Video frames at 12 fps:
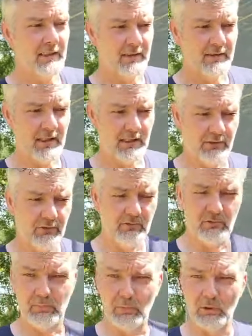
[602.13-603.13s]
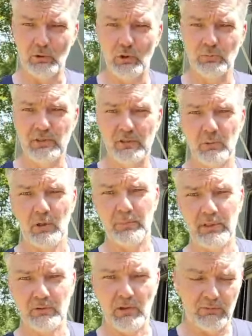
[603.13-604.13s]
nice small companies what have
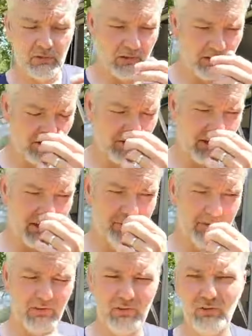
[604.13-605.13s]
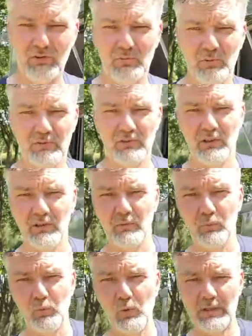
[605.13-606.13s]
been around for a long time. We've got a
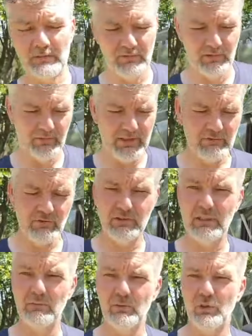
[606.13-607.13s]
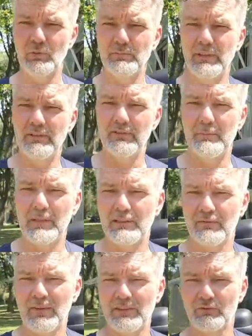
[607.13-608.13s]
wealth of engineering companies and
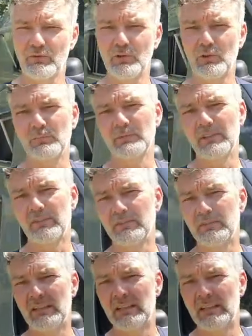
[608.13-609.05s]
manufacturing companies in